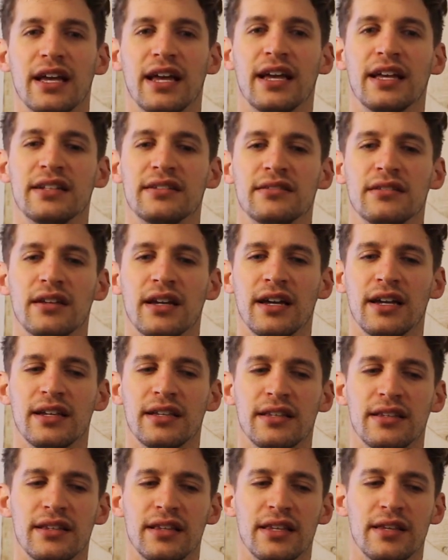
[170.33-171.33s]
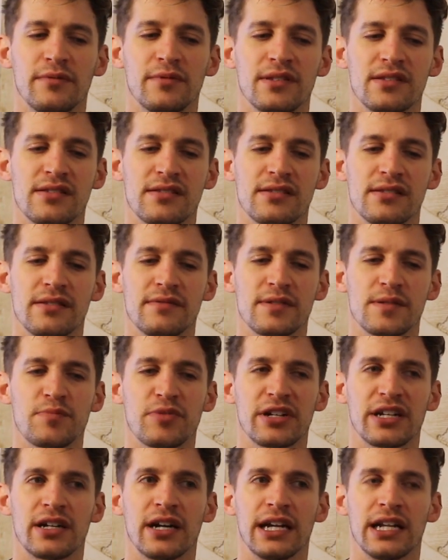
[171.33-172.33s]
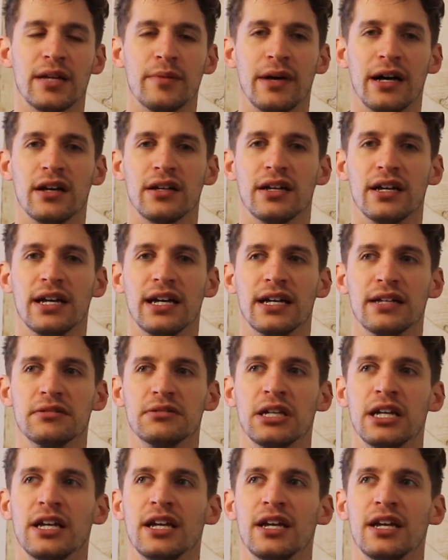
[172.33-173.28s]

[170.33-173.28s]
And he was pretty great about